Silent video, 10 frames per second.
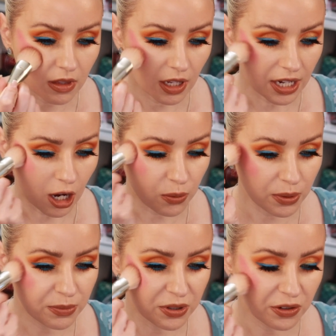And I'll
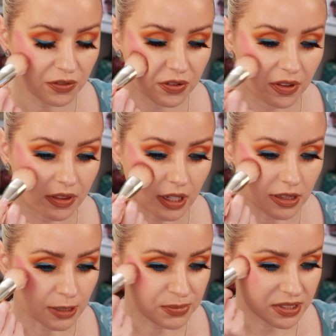remove the
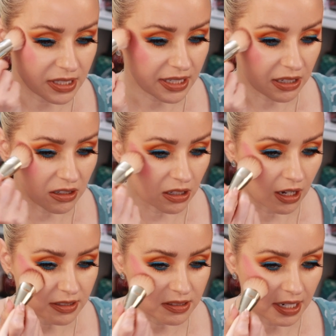lipstick and
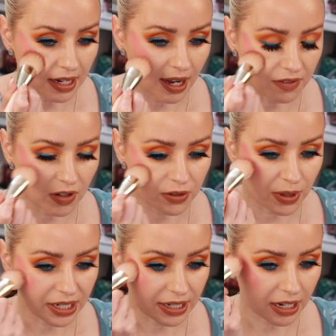gloss that I have on
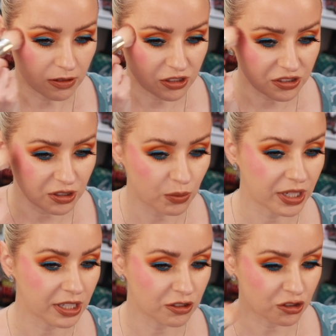right now, just so
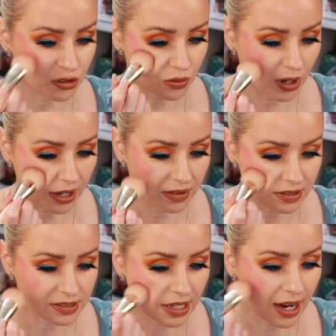we can try
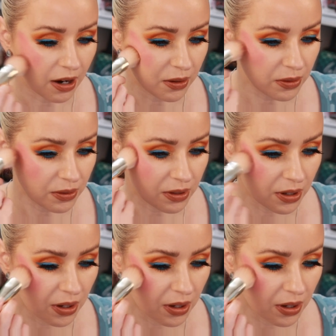this out.